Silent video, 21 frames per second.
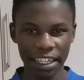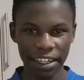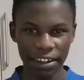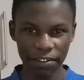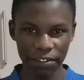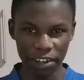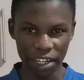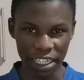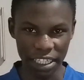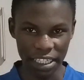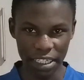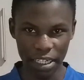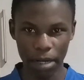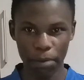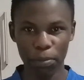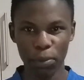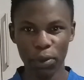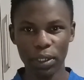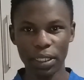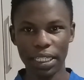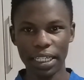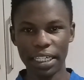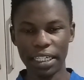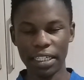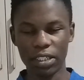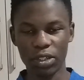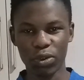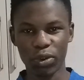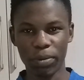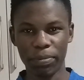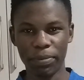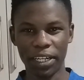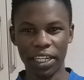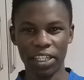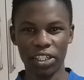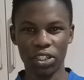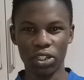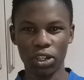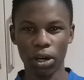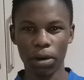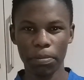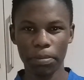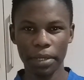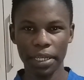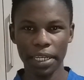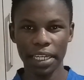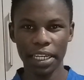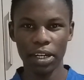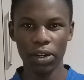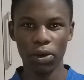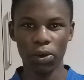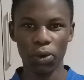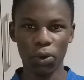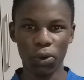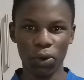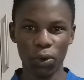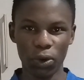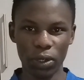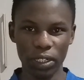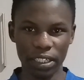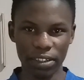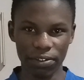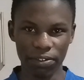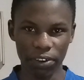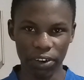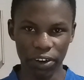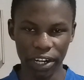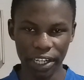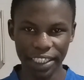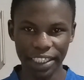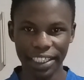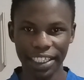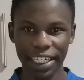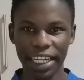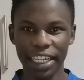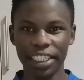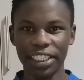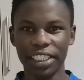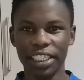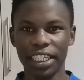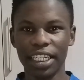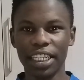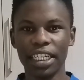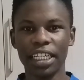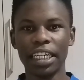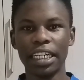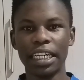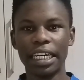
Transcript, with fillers: For example, the discriminant topic or differentiation,